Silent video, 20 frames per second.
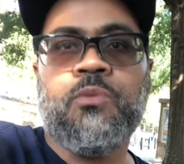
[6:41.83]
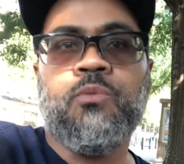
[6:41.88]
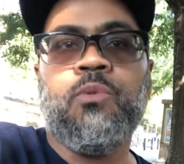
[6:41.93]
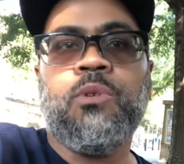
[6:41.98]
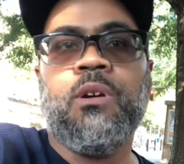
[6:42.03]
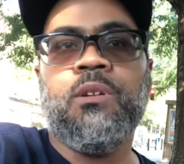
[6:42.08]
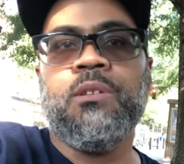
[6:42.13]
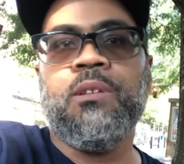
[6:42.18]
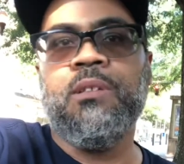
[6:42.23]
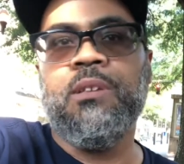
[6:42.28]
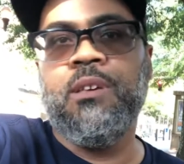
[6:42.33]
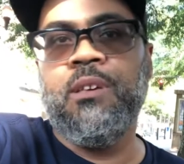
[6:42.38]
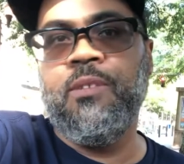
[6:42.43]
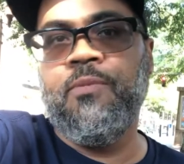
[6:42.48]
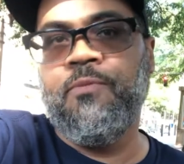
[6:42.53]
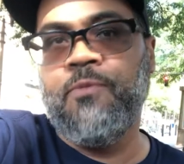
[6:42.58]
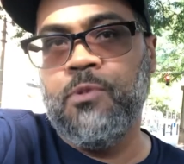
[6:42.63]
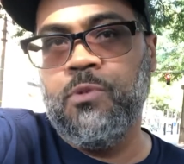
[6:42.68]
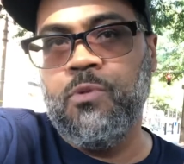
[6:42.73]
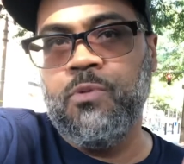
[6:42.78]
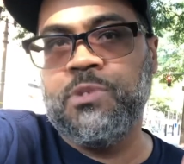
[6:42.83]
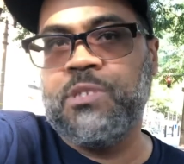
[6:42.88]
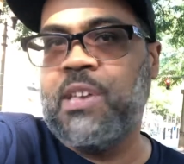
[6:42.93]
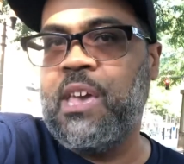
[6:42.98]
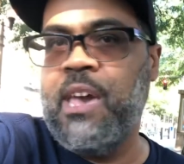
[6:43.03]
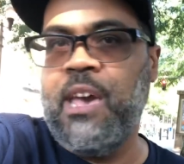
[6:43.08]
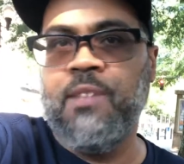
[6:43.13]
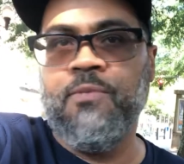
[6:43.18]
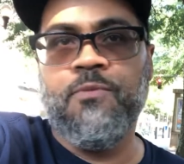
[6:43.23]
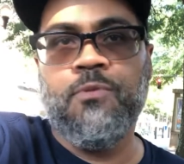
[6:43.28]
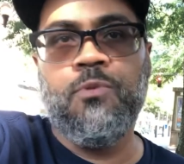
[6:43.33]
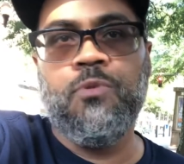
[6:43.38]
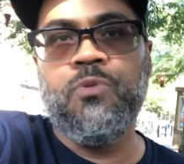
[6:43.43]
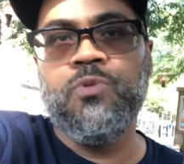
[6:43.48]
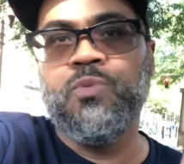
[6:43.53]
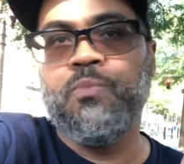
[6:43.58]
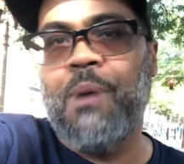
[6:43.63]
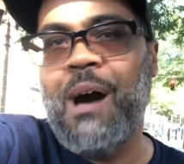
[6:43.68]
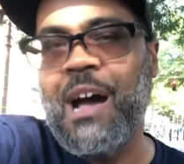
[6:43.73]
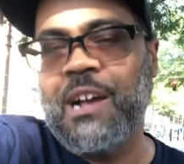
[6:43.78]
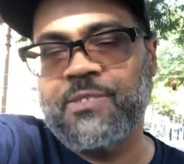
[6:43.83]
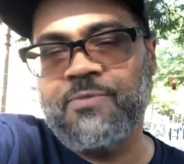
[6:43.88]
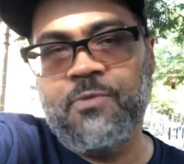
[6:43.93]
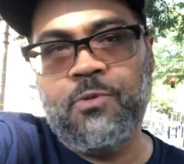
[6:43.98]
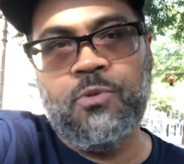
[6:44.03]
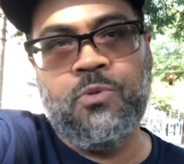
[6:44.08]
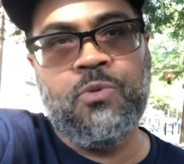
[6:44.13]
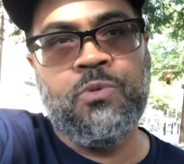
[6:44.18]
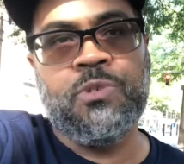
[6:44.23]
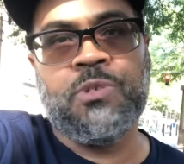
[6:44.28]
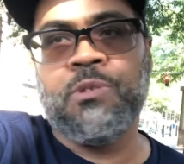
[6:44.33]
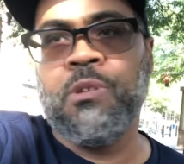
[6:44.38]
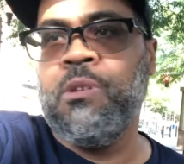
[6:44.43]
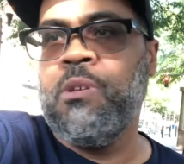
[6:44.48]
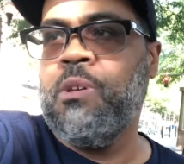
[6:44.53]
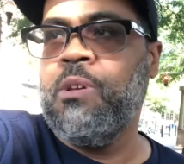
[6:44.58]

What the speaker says: we're going to need foods, canned foods, boxed foods,